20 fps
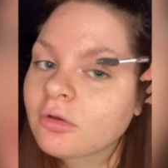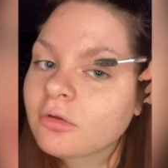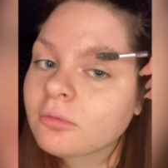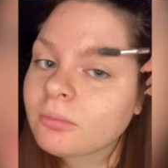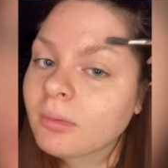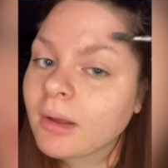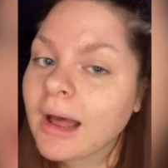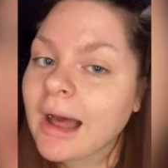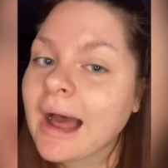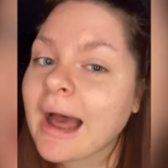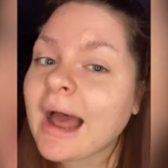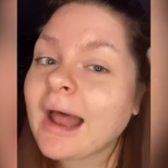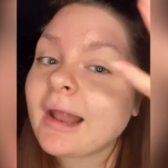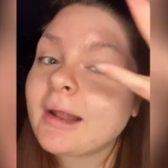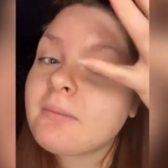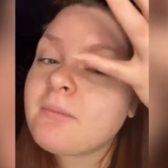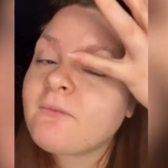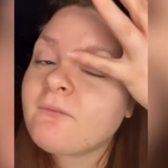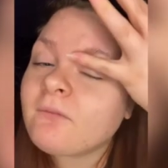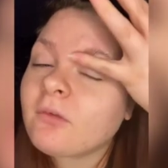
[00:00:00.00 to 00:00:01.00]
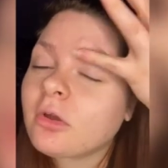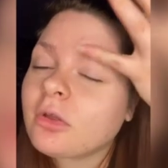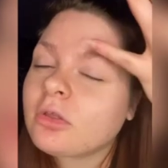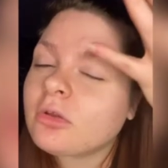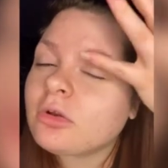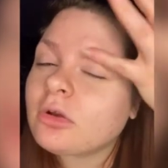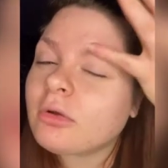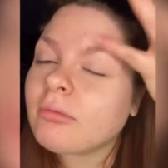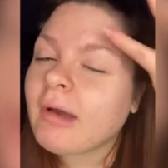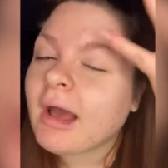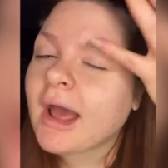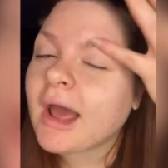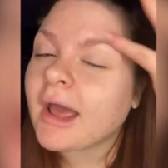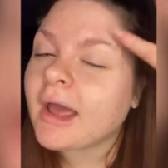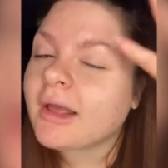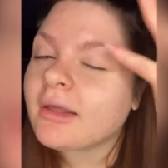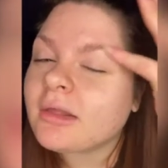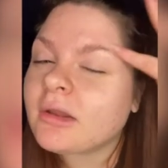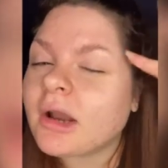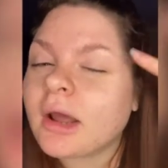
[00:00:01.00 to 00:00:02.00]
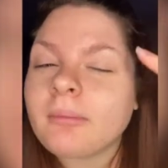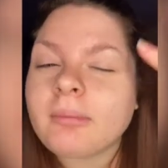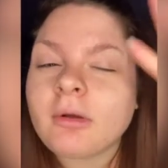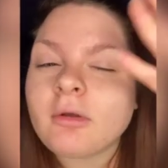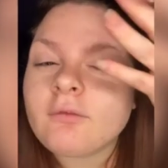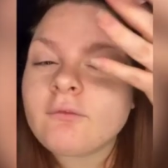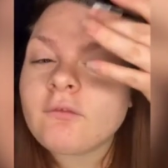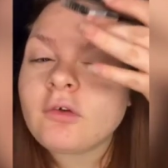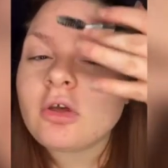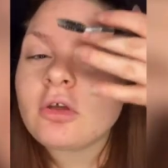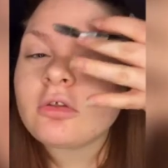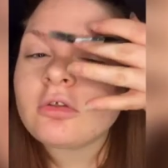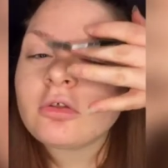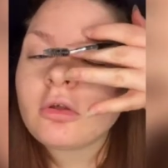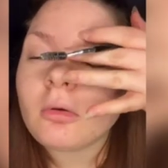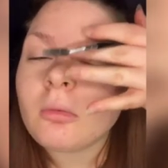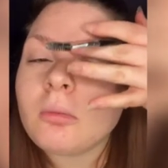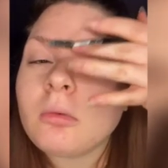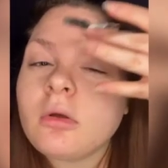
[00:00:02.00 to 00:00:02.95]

but I prefer to do eyes and eyebrows first, so